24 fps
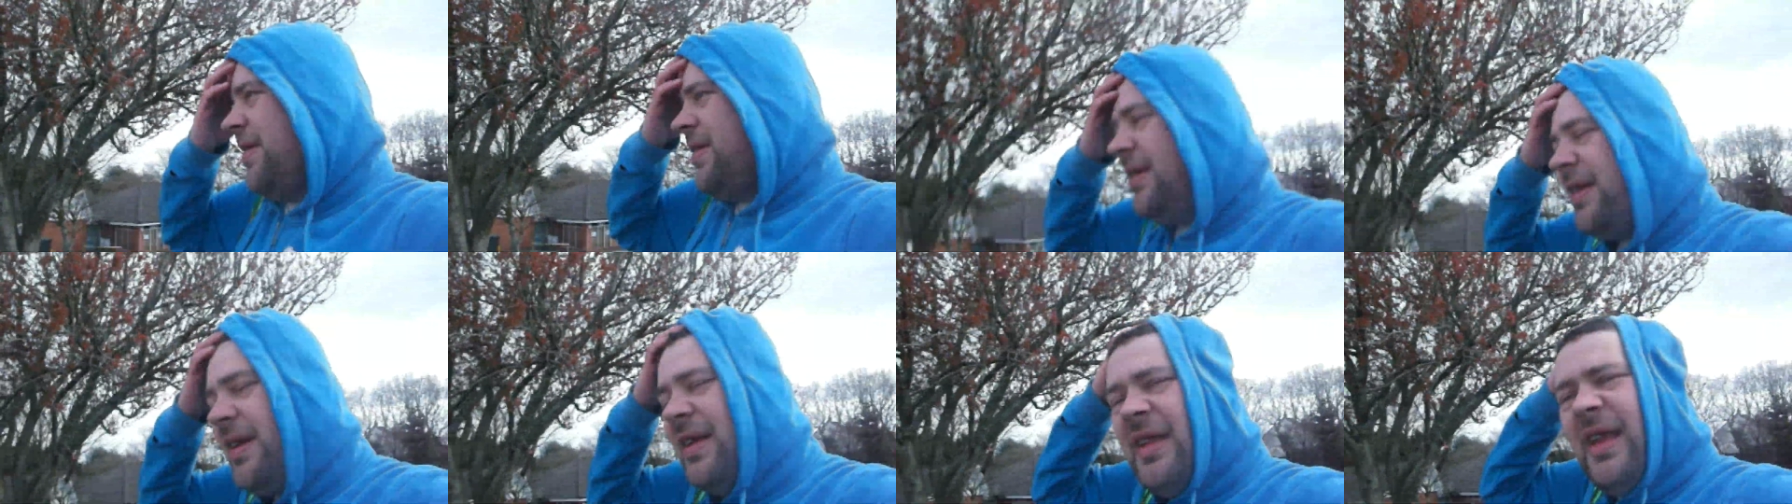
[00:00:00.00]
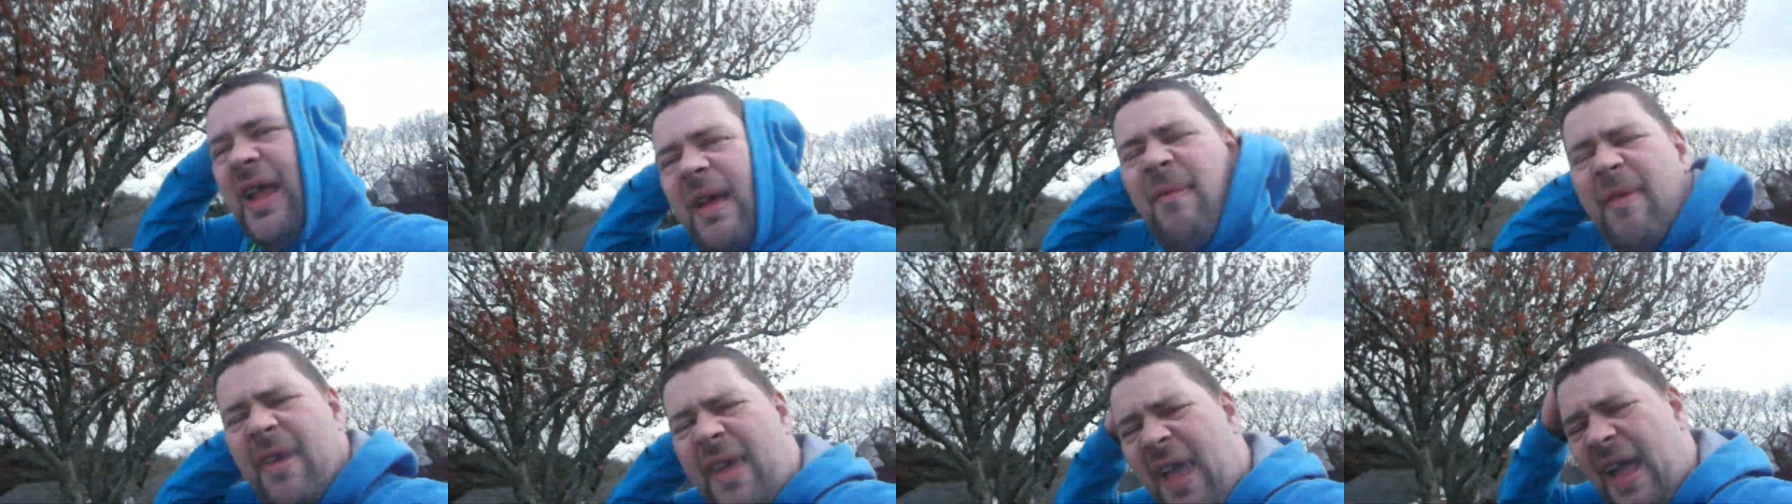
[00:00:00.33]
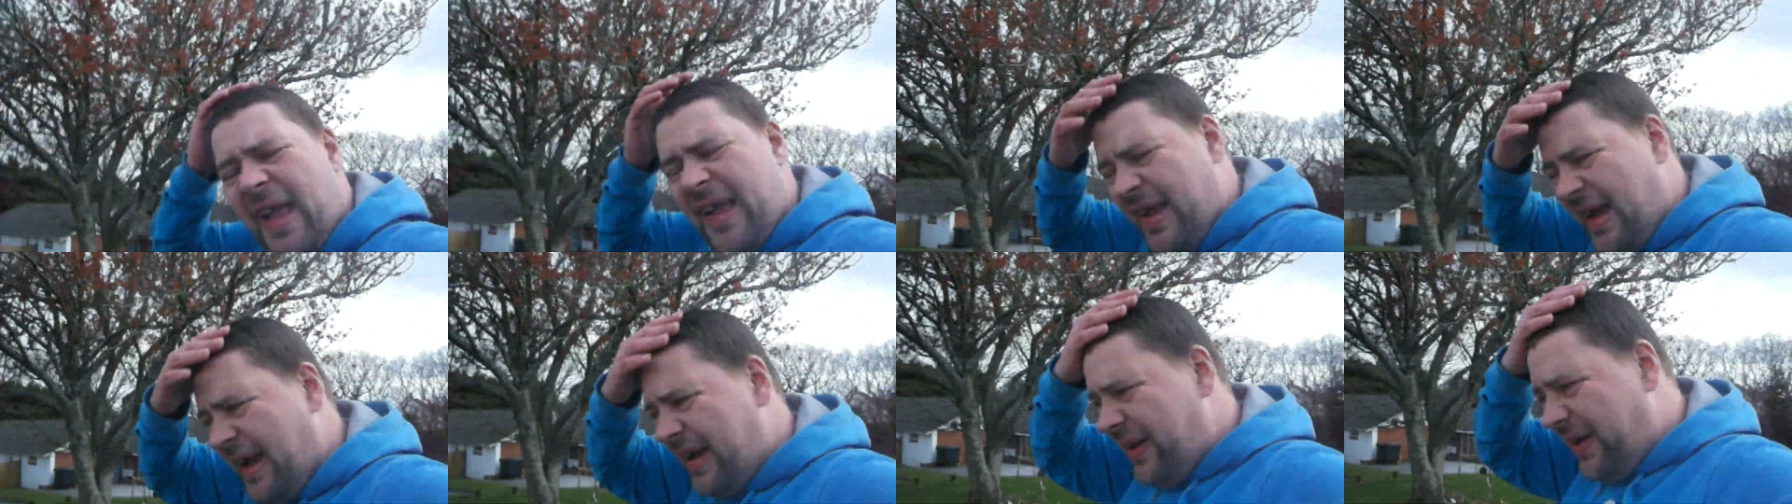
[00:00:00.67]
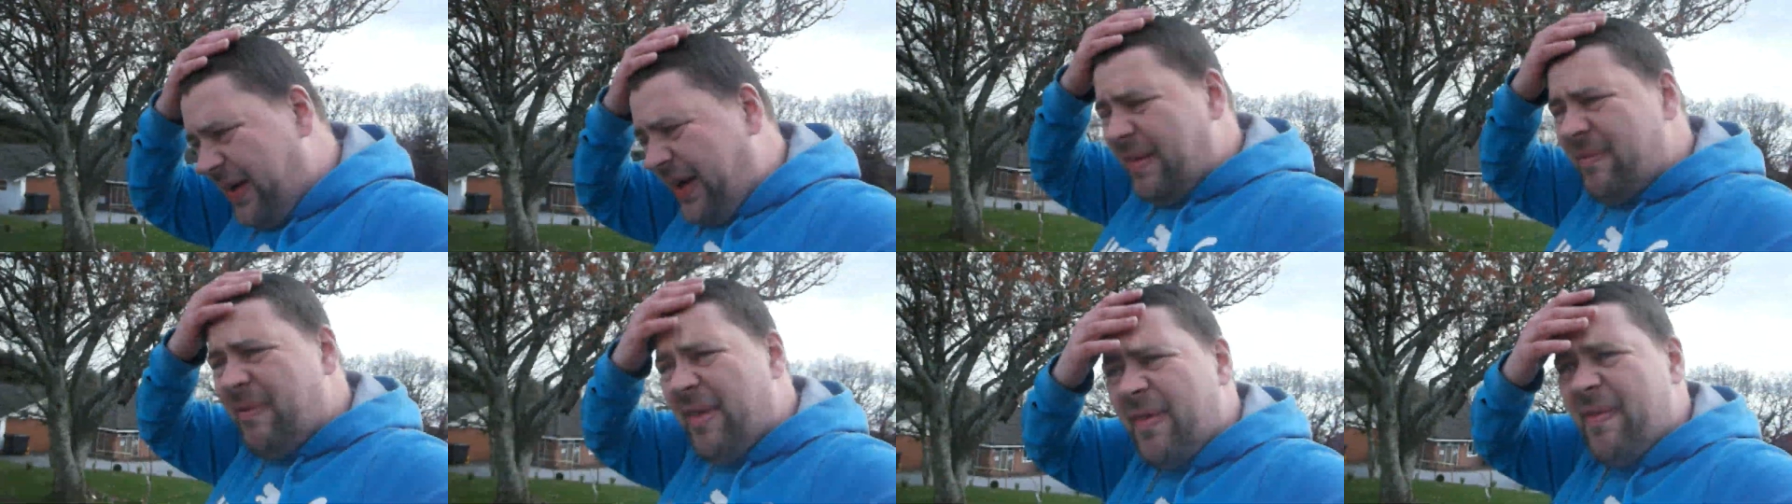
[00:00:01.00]
I need to get my hair cut.
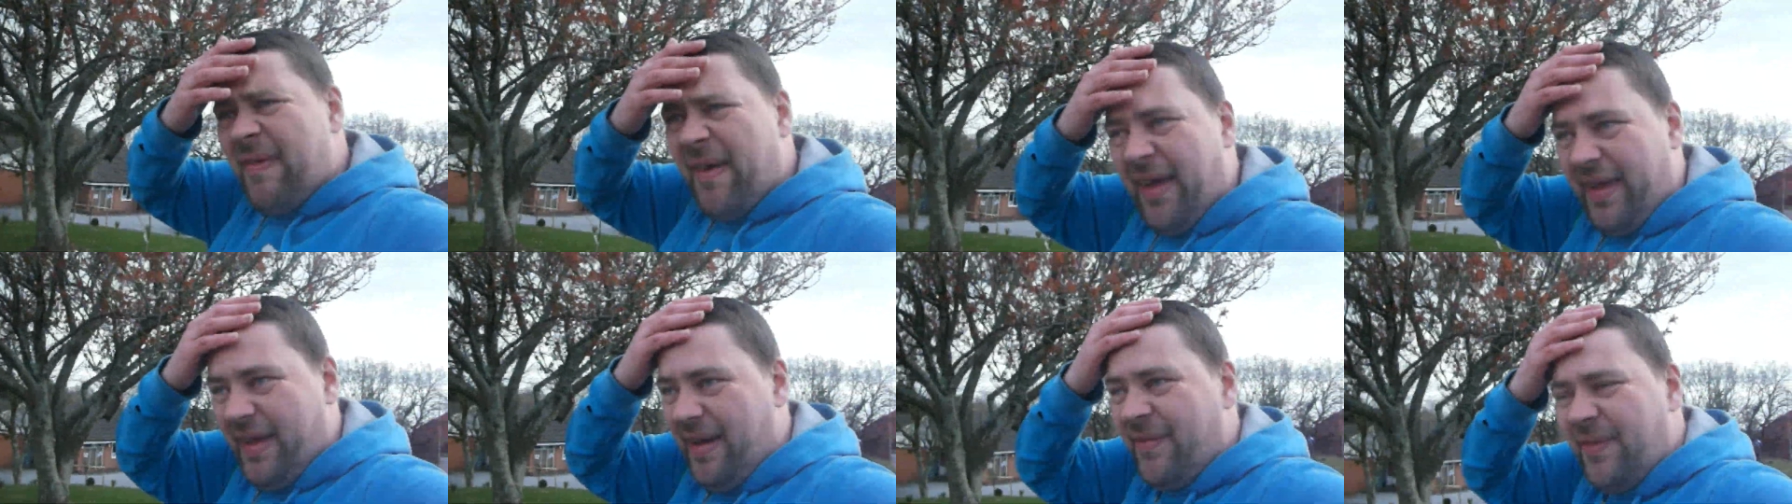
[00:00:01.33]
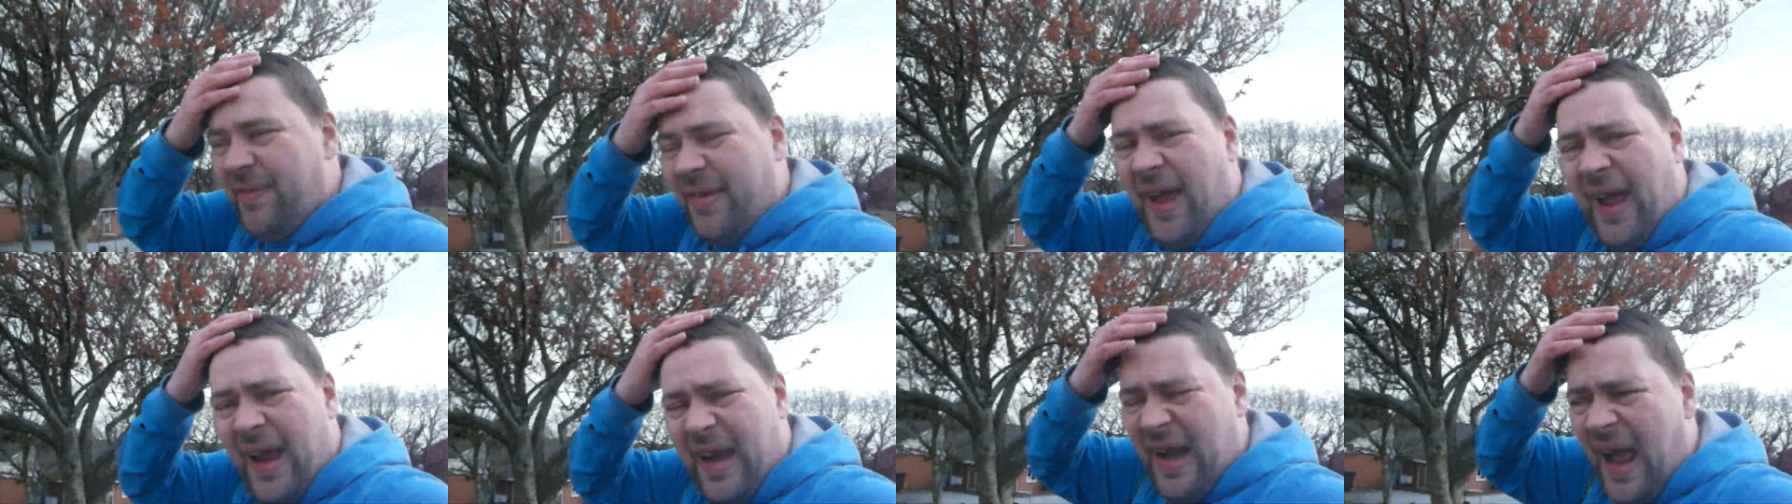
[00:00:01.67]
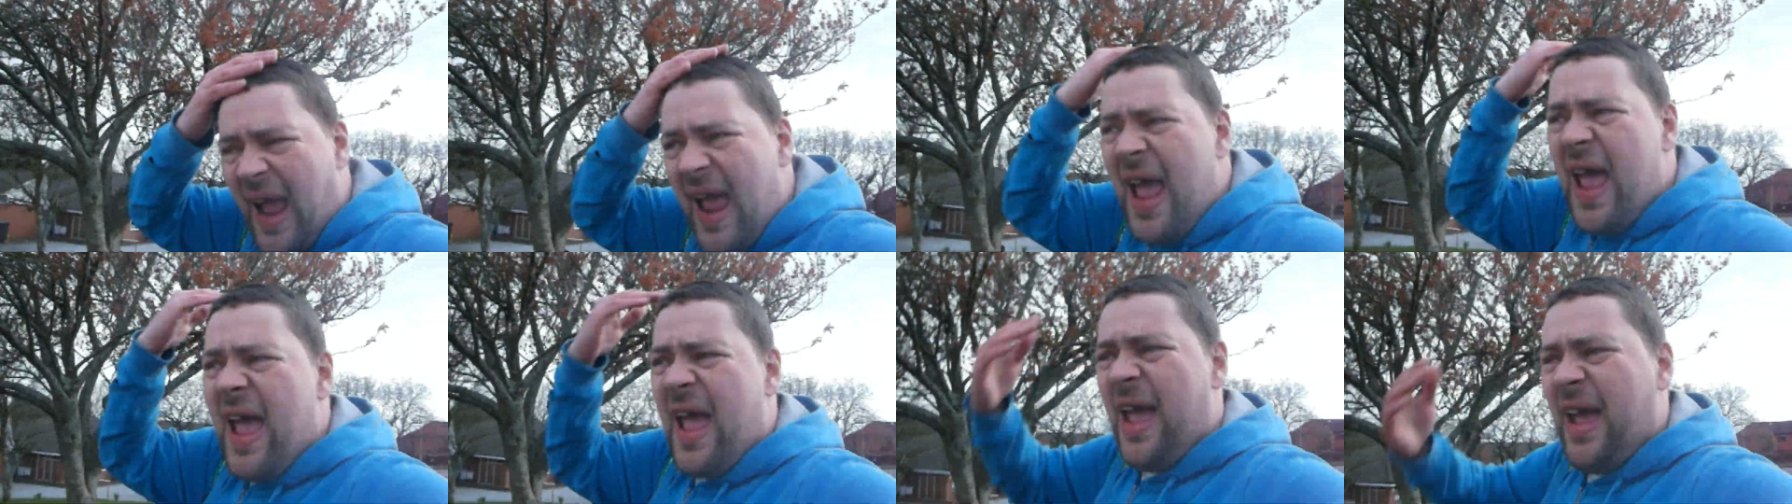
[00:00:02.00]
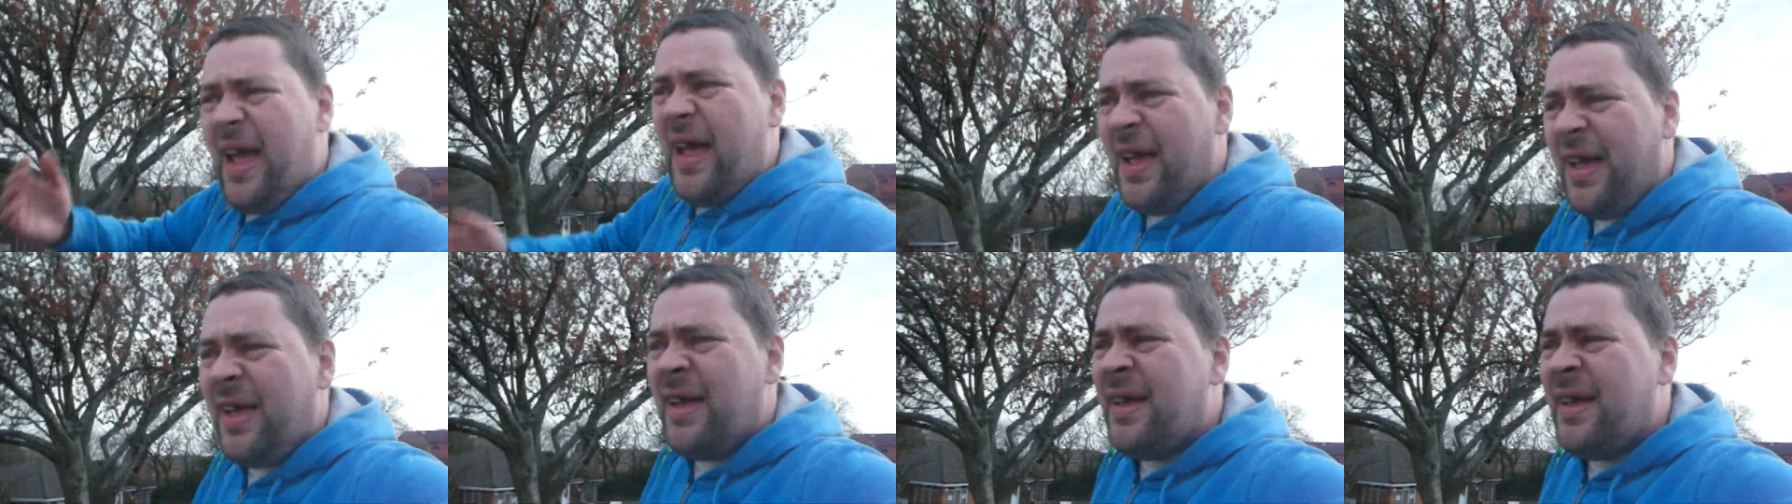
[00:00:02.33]
Look at me, mate. I'm getting hair.